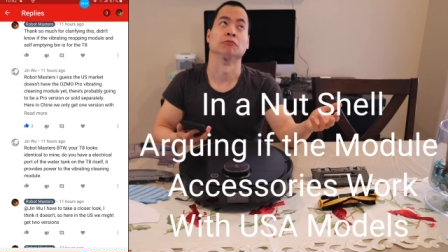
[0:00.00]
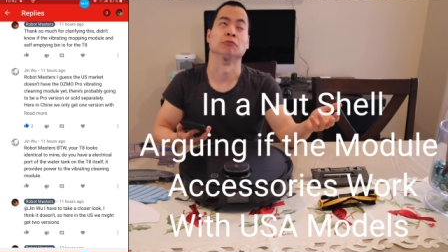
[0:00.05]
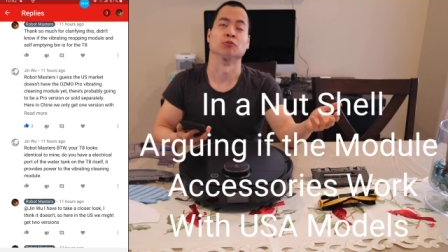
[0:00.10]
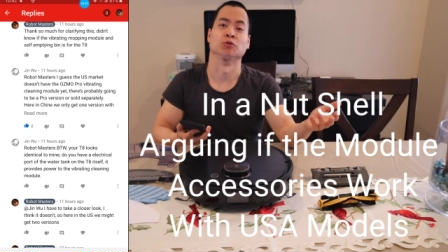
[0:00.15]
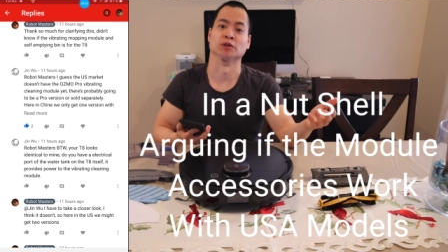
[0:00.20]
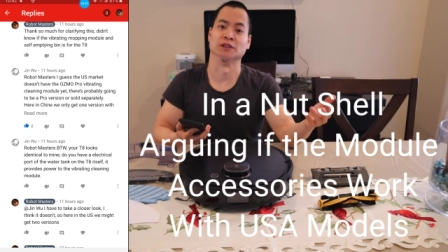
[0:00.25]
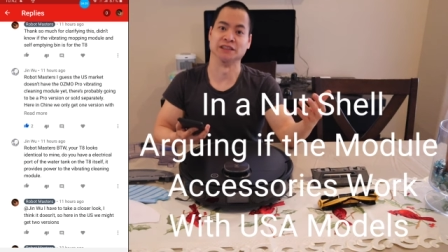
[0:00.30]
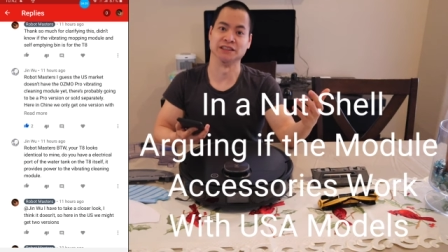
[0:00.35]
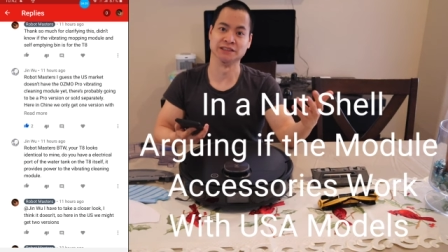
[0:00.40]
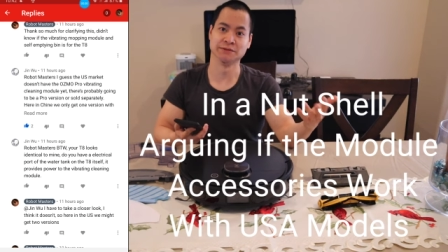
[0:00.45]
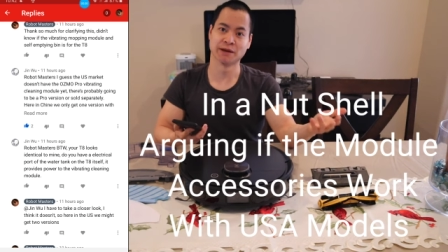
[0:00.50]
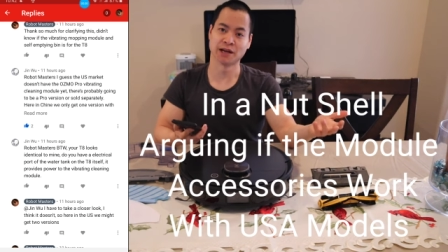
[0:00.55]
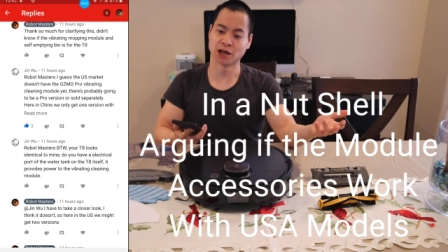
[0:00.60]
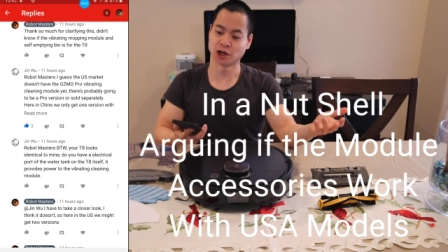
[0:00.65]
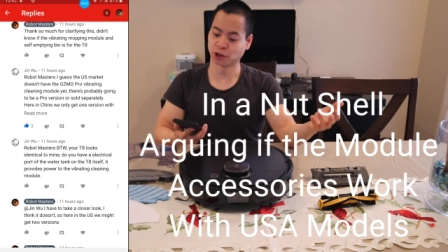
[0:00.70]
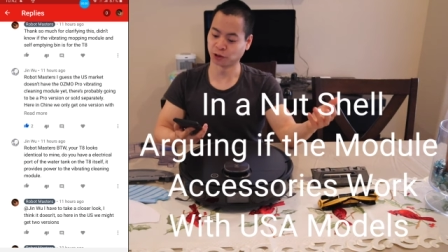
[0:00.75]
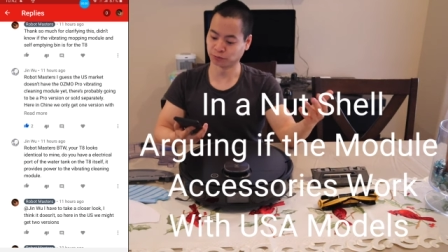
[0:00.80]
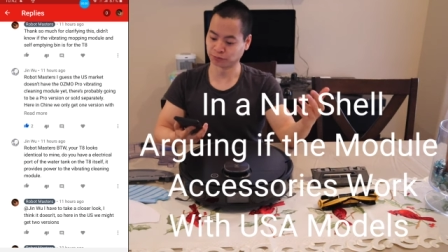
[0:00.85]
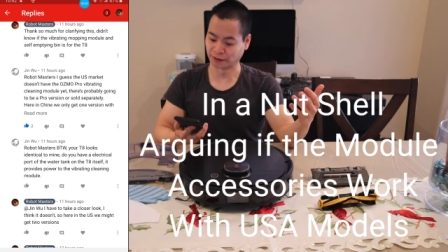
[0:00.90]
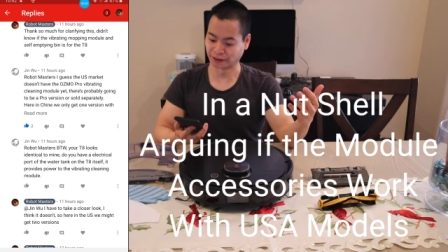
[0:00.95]
what,
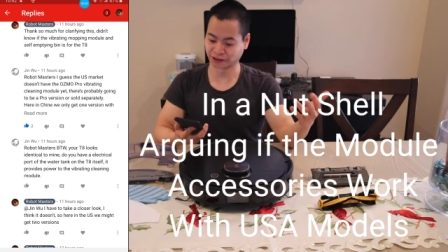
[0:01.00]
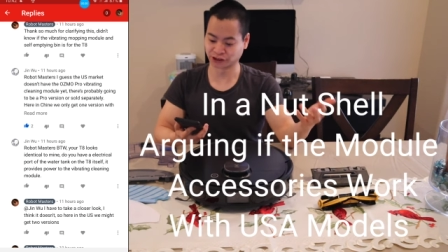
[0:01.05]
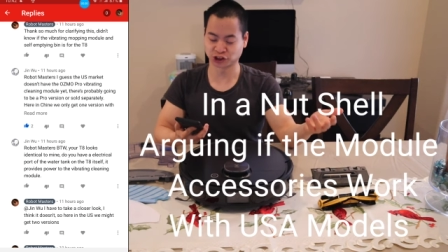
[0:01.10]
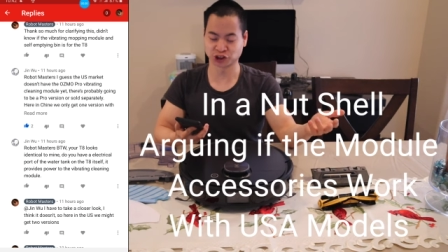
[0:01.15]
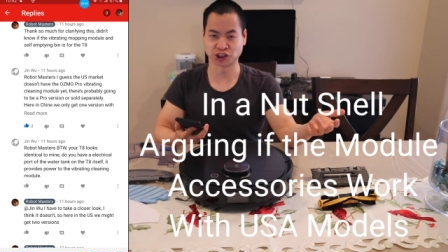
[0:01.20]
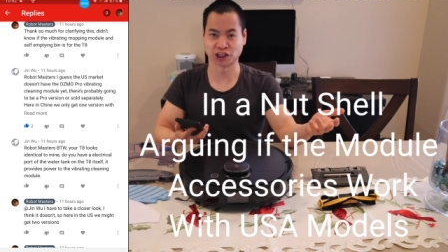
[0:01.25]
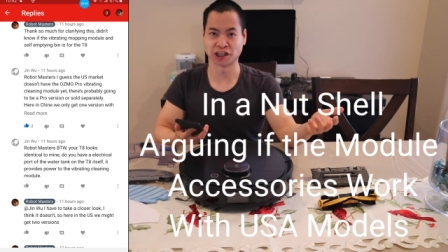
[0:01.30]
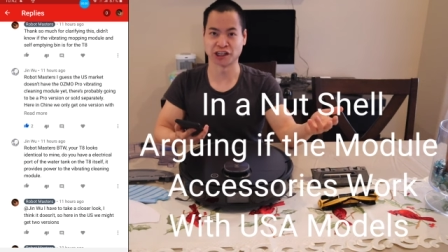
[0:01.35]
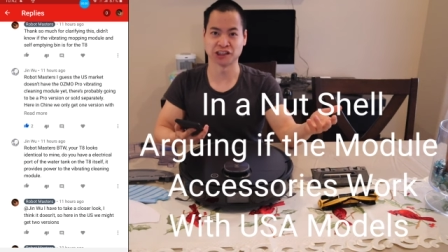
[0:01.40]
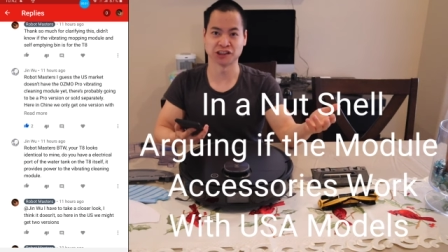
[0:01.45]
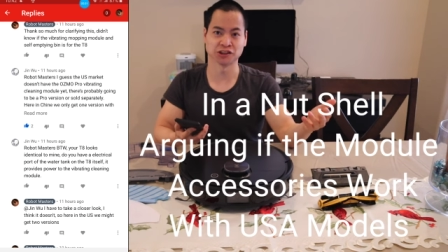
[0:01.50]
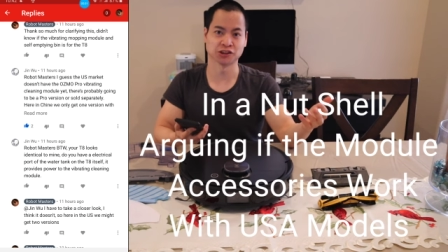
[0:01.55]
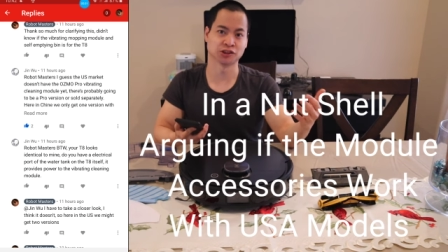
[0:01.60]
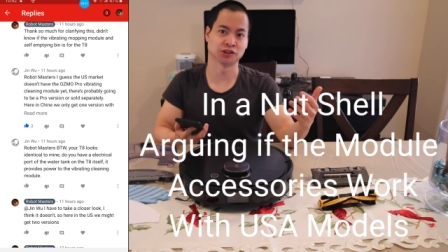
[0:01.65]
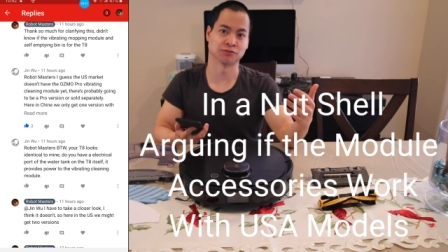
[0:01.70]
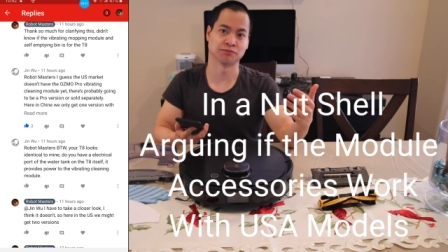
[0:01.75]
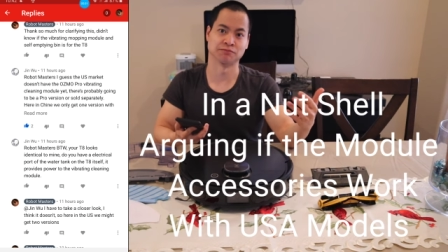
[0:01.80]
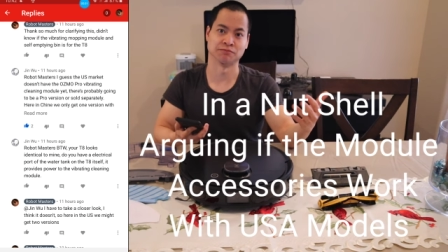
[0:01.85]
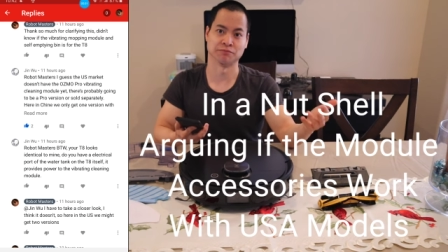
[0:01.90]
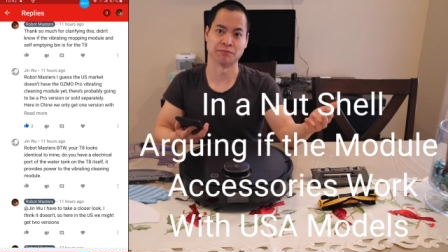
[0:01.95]
email
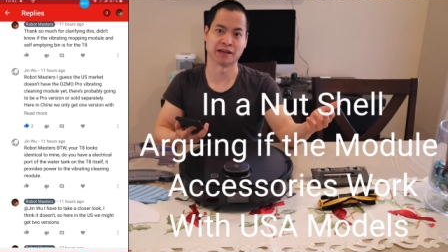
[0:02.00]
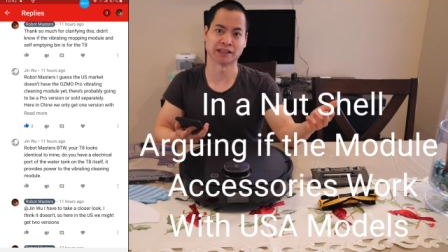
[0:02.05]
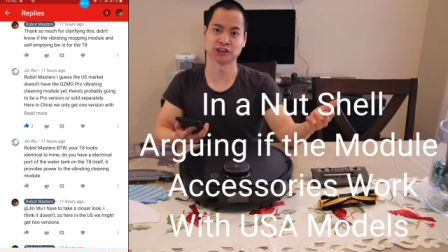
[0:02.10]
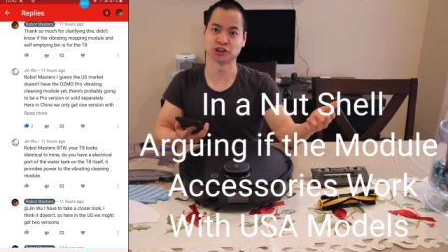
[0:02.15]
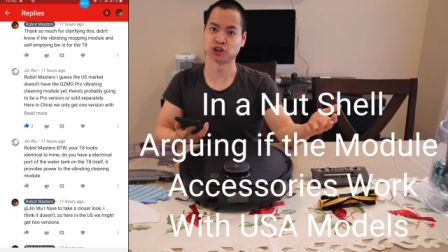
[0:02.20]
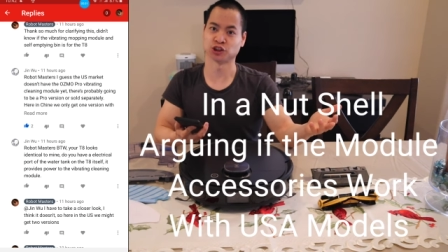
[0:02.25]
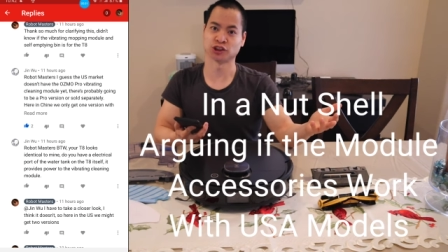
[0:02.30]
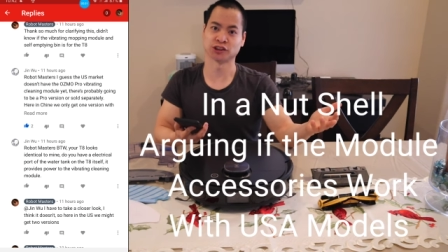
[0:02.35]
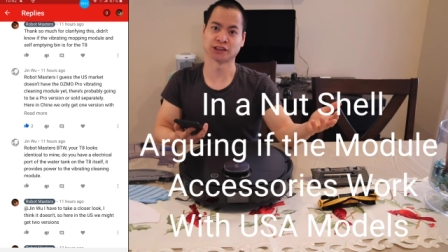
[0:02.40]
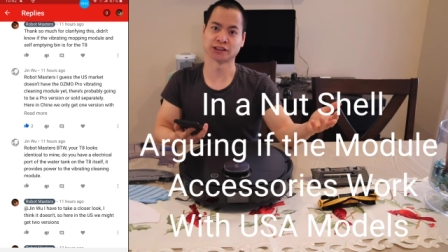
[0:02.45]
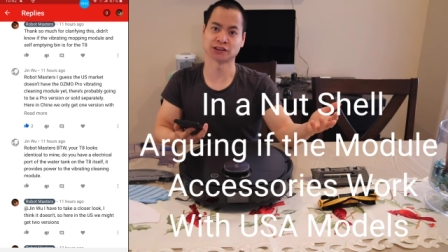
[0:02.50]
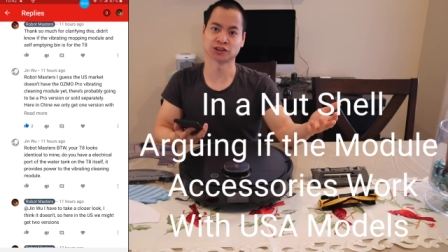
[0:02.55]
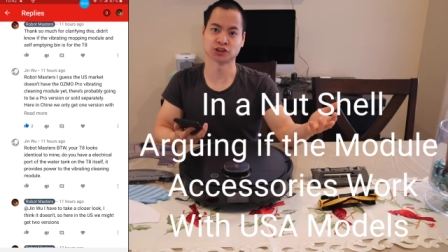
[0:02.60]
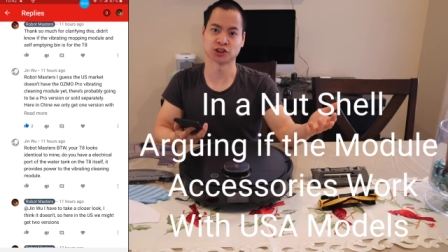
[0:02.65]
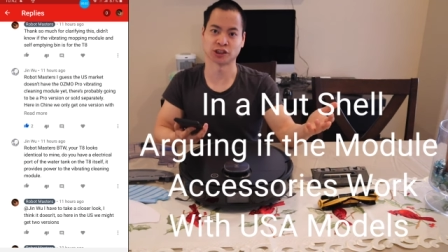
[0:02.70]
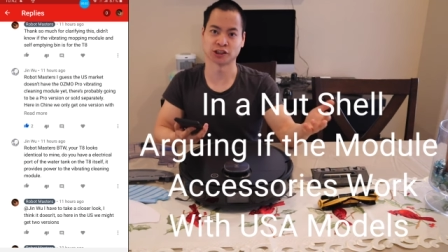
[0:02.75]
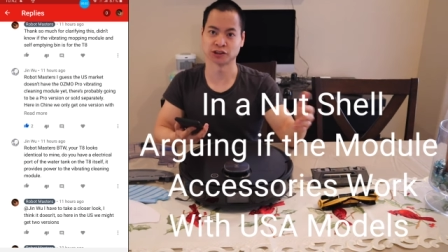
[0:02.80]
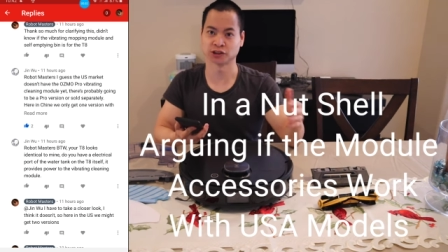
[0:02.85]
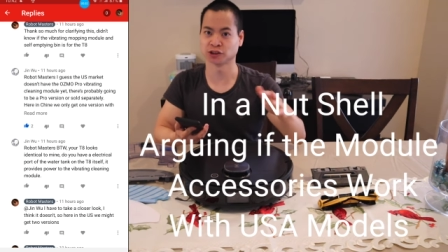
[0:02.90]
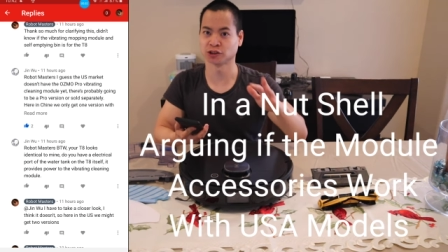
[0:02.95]
exchange, messaging
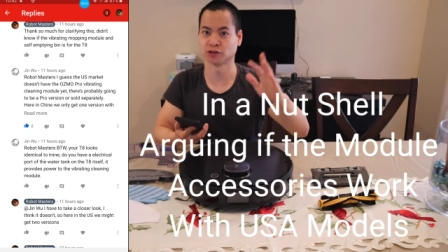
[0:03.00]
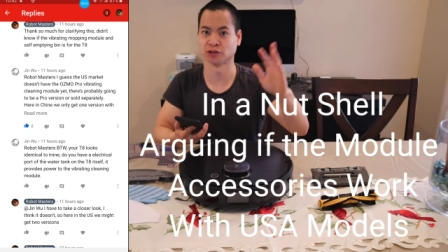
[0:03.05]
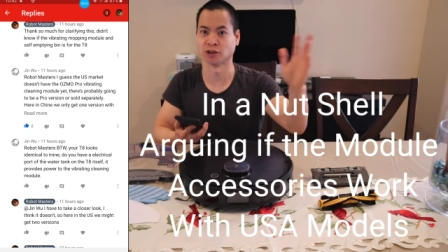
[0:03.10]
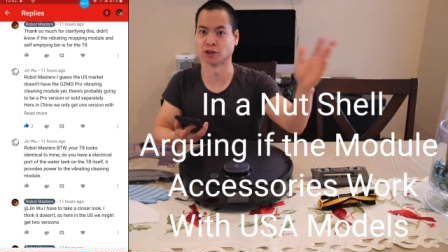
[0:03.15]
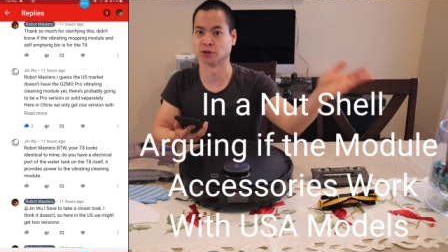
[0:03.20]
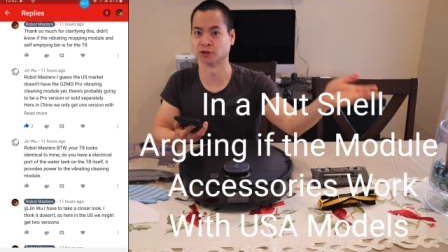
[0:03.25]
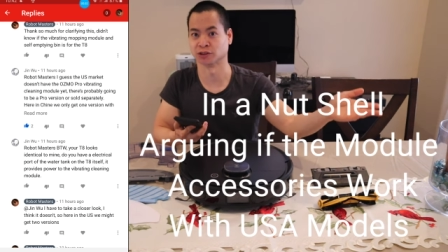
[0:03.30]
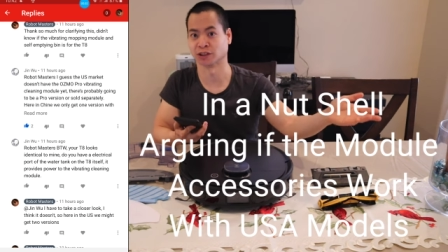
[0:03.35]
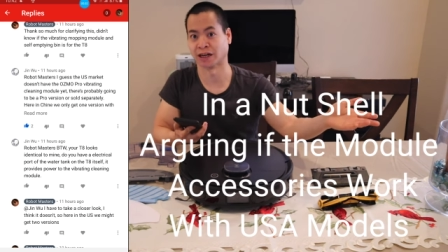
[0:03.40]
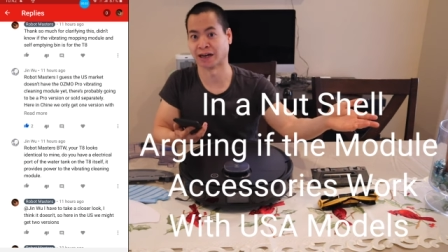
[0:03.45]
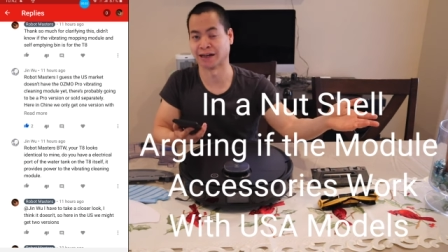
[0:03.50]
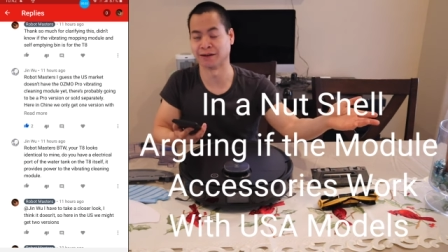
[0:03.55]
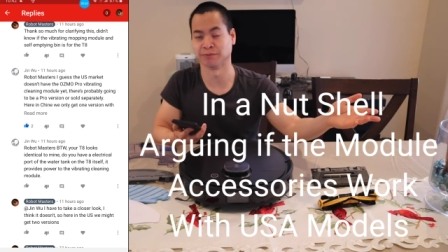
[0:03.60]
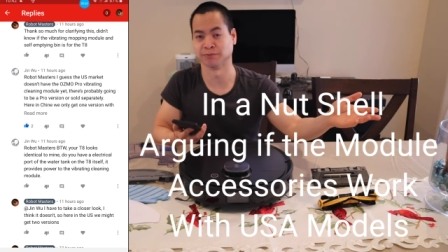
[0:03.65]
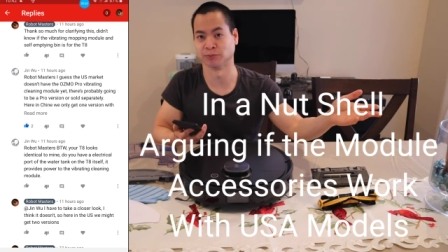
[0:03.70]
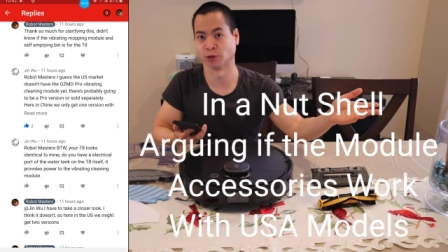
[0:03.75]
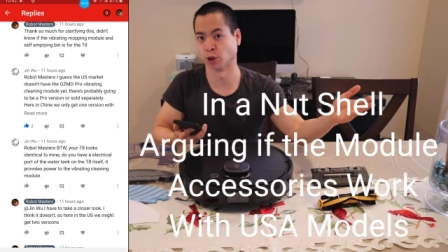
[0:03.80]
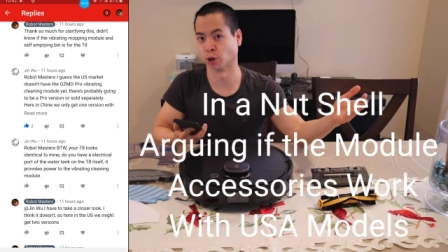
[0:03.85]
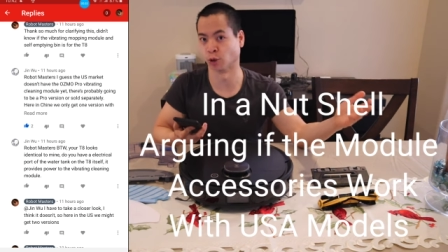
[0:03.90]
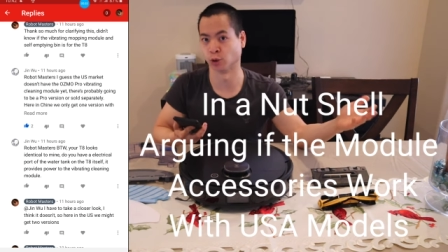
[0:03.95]
exchange, who knows,
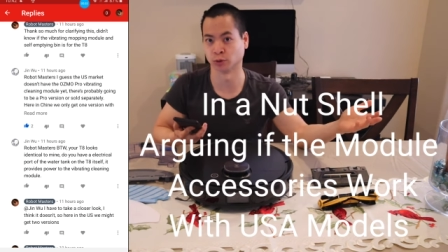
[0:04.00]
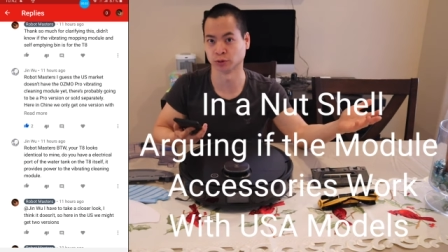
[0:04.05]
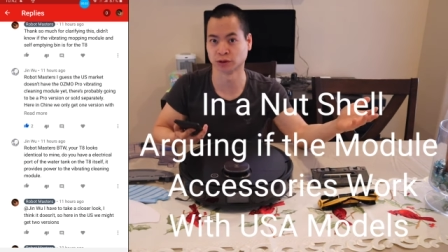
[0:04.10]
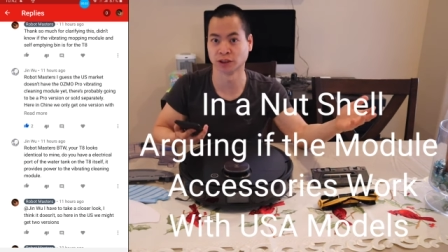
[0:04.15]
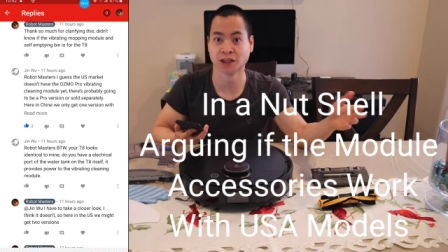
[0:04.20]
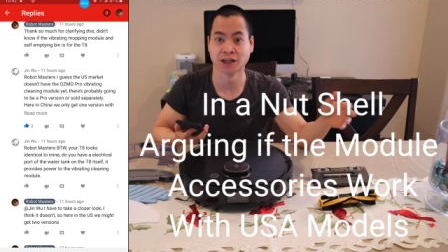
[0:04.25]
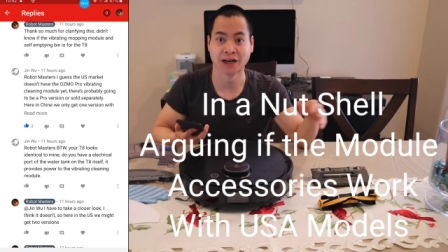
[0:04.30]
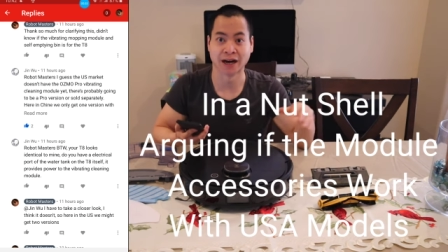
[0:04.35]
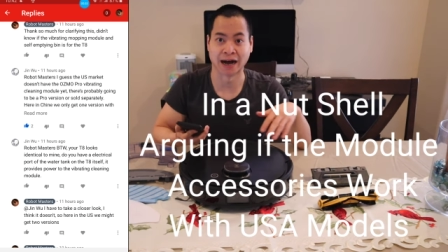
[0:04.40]
I'm old.